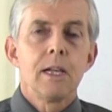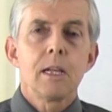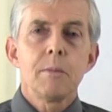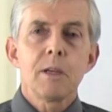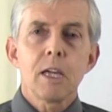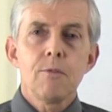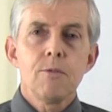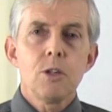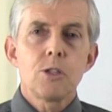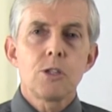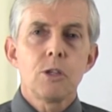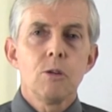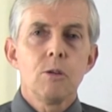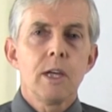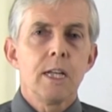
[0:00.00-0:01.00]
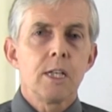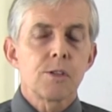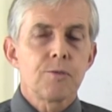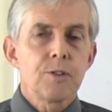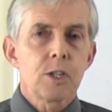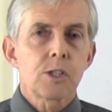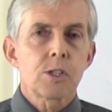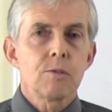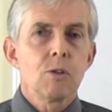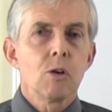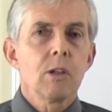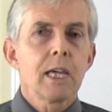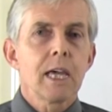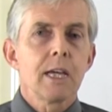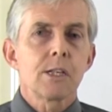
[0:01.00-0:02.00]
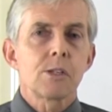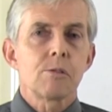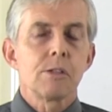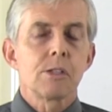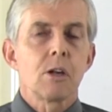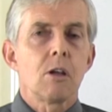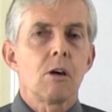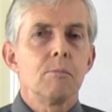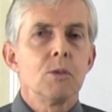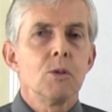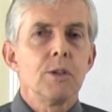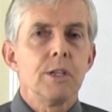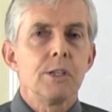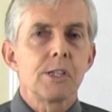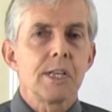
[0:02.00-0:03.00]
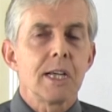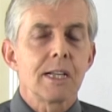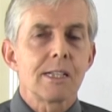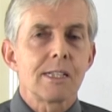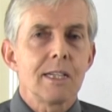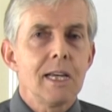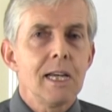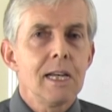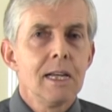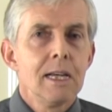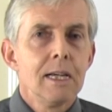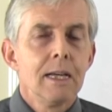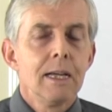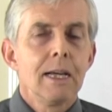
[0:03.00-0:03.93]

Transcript: Let me give you two hints. First of all, the answer is a lot more than sixteen.